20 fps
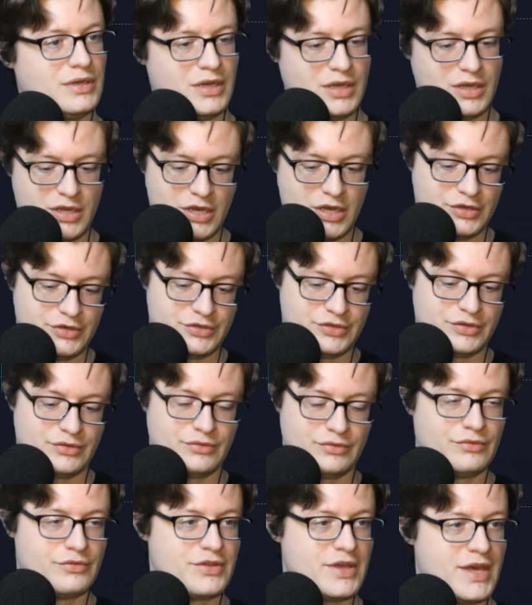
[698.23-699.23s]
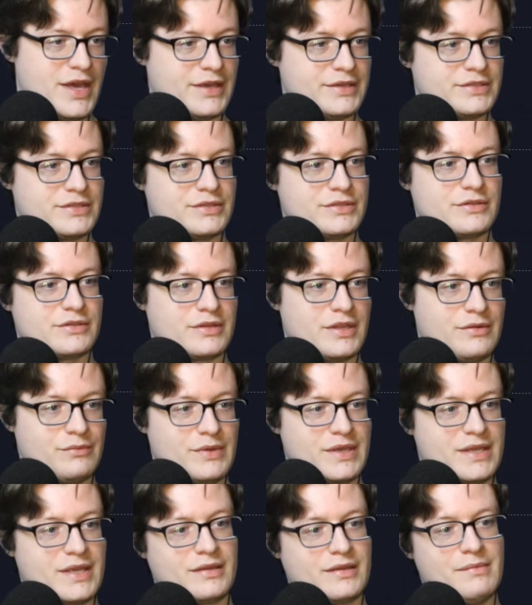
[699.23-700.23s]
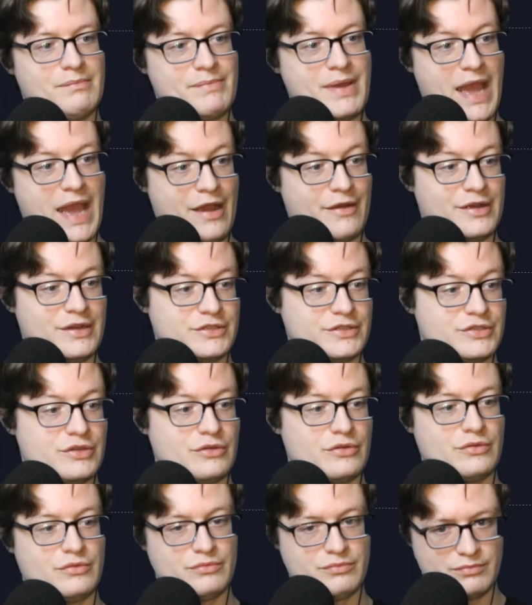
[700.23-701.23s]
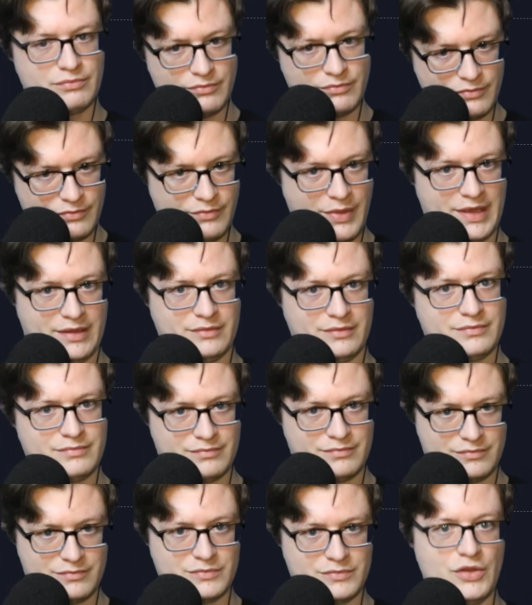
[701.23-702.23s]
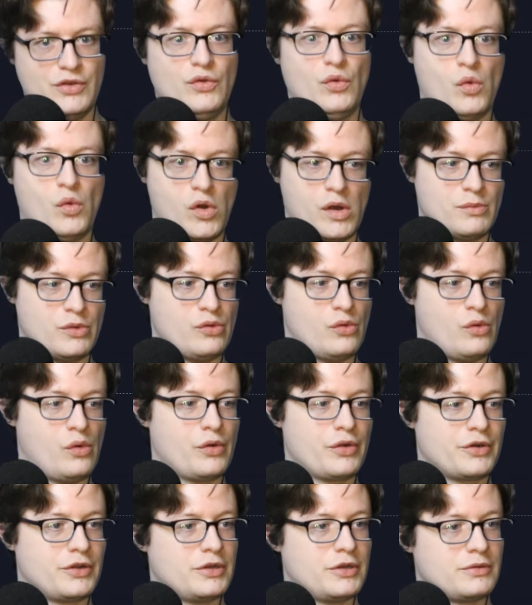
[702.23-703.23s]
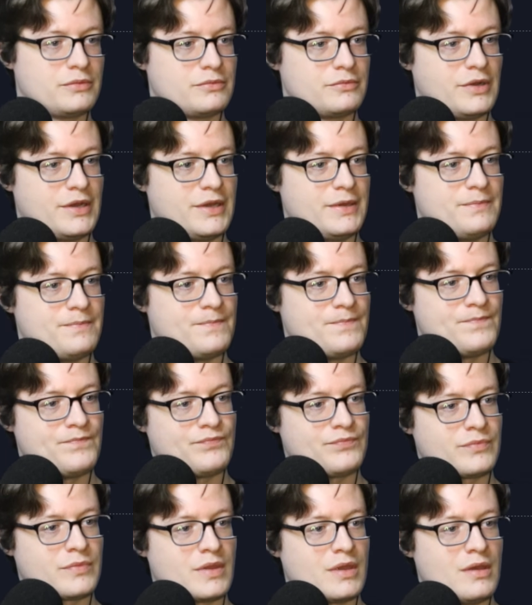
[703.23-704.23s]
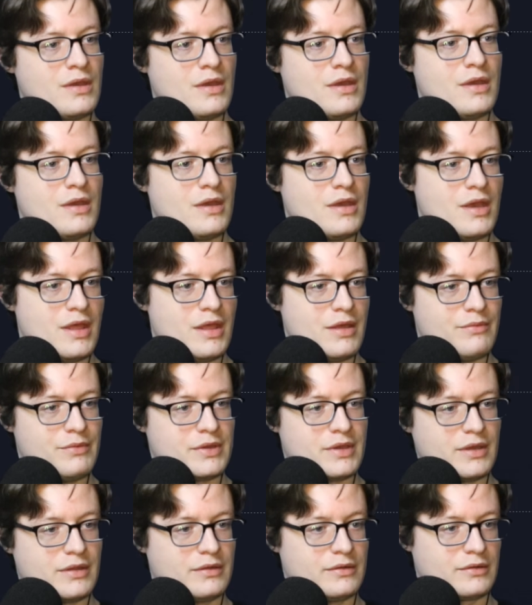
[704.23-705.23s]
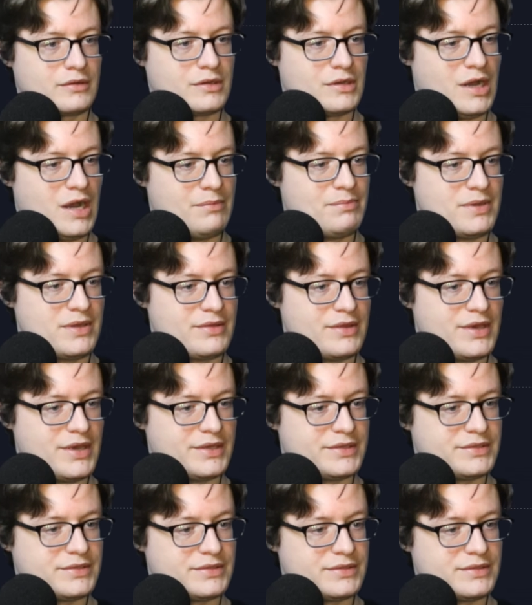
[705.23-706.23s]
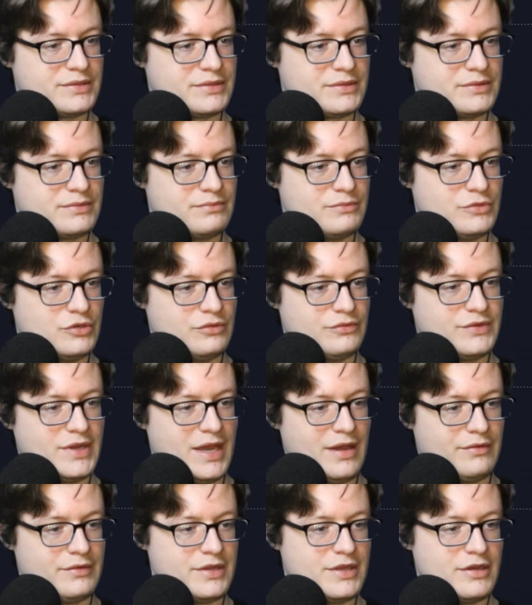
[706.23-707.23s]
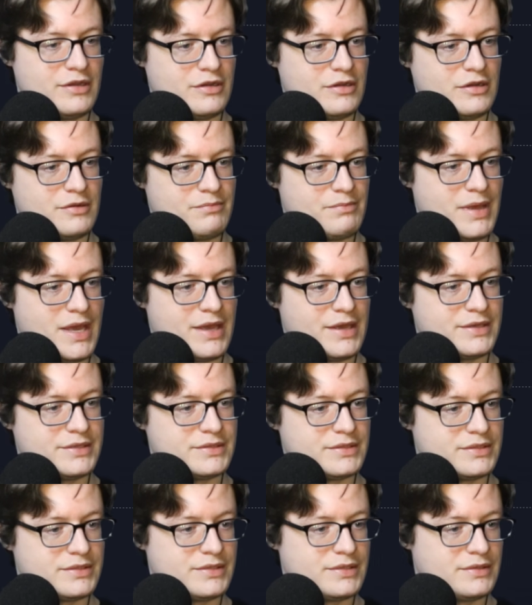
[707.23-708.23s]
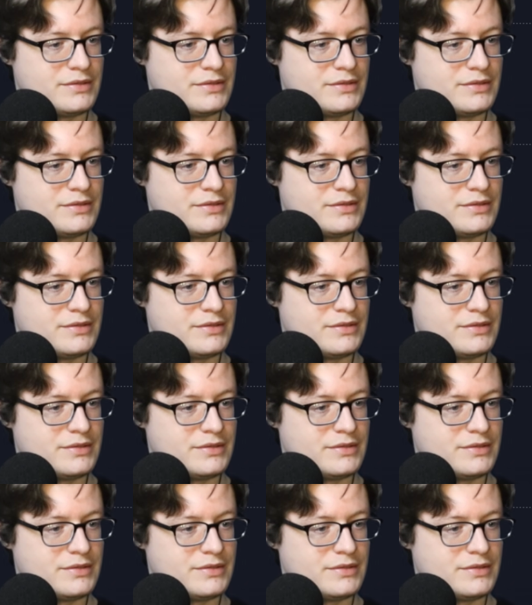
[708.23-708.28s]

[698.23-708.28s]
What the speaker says: undo this, so then we can compare it to like the normal order, right? And we can copy this, move down here, paste,